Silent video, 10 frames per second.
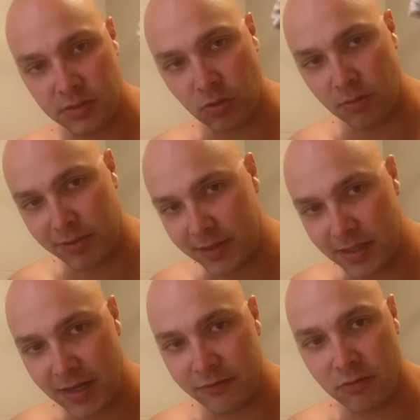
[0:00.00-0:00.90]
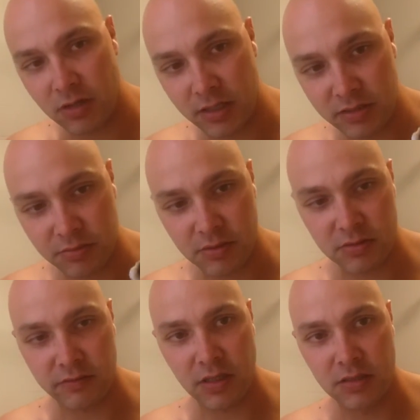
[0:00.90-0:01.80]
still got plenty of lather on it, to be
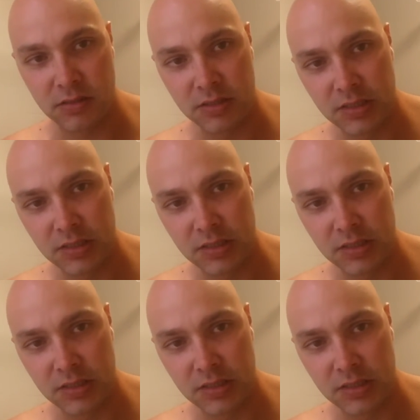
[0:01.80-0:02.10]
honest with you.